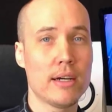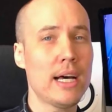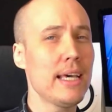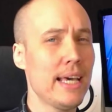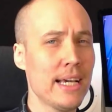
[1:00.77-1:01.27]

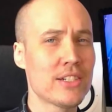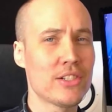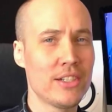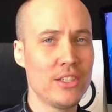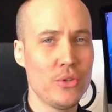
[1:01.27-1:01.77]
I
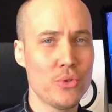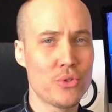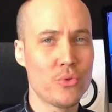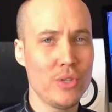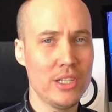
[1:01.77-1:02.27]
actually
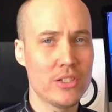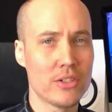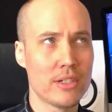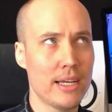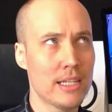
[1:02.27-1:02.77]
used
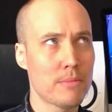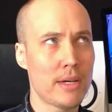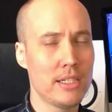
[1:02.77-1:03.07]
Reason as my